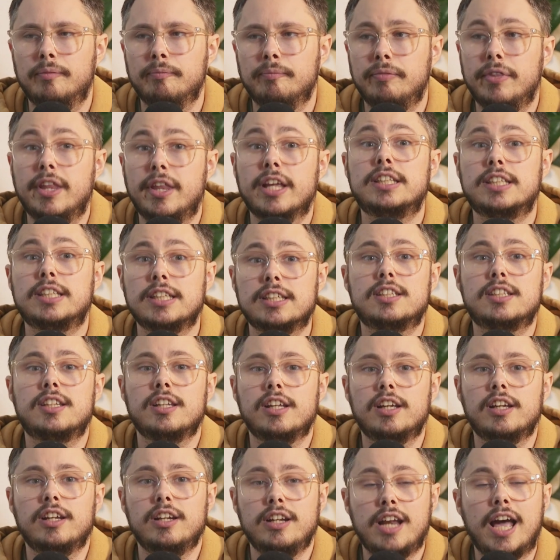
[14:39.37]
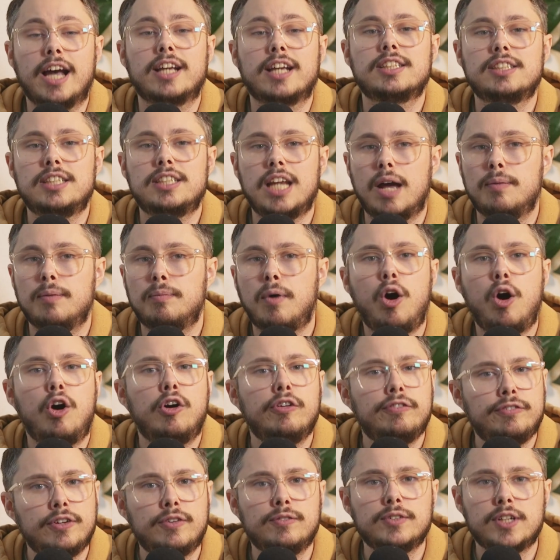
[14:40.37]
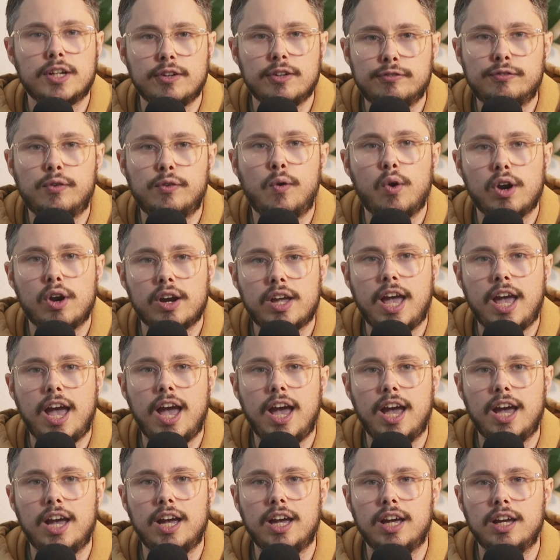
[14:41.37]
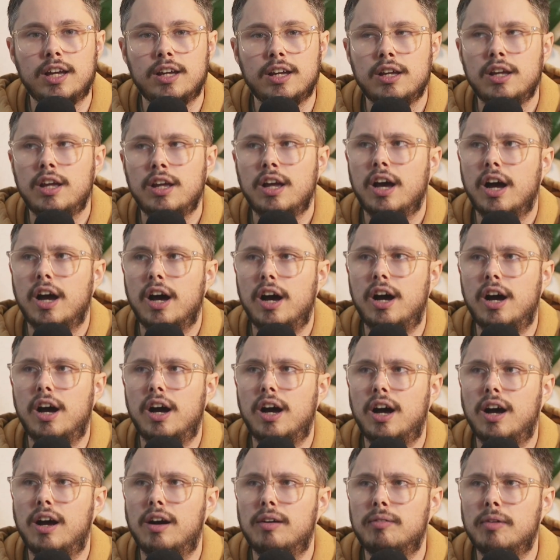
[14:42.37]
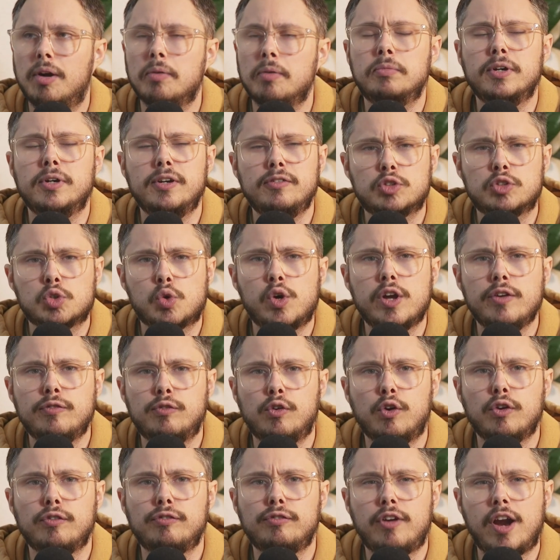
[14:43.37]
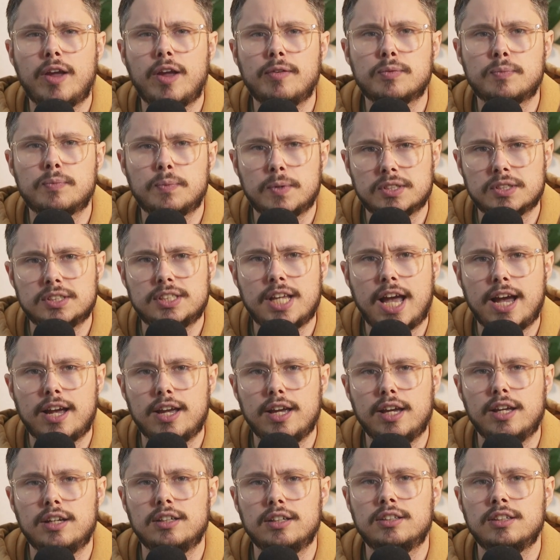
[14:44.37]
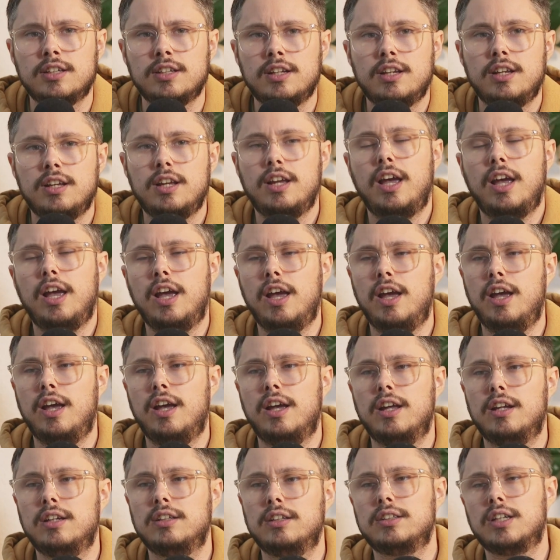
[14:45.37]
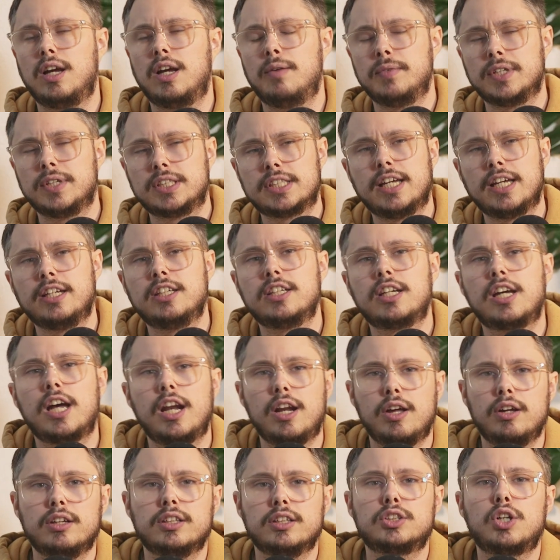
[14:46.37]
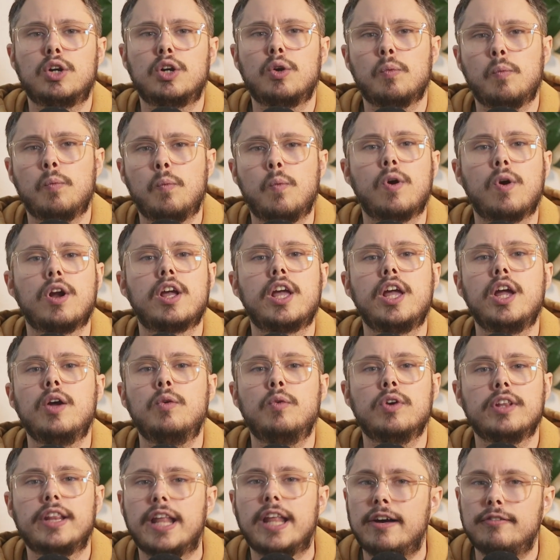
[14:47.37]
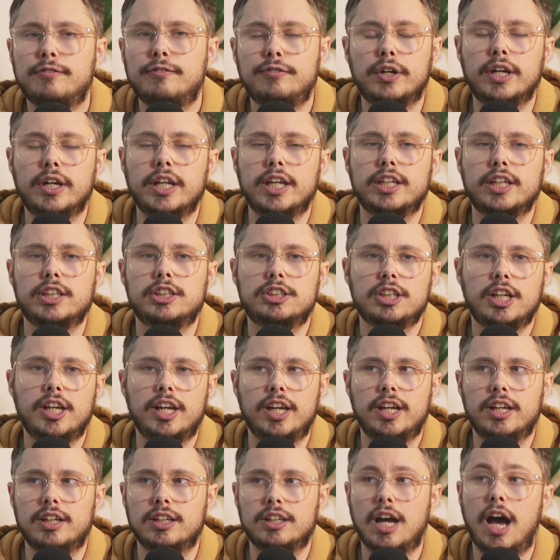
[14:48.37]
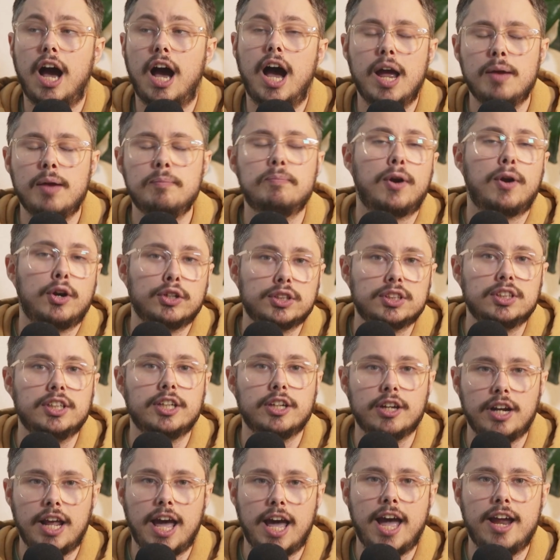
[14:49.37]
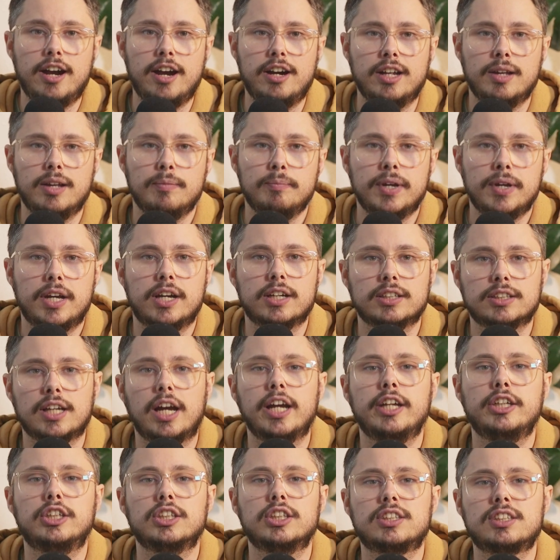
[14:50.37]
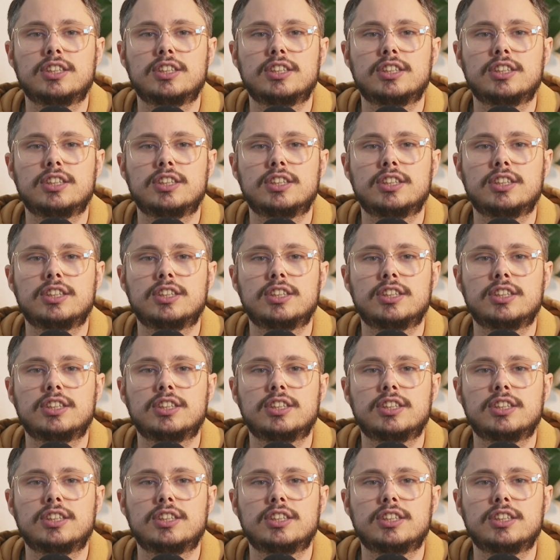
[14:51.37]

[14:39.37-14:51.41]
this is the next step. All filmed in 4K, I believe 24 frames per second. And I'm excited to kind of start working with that footage. And I'm personally going to edit it because I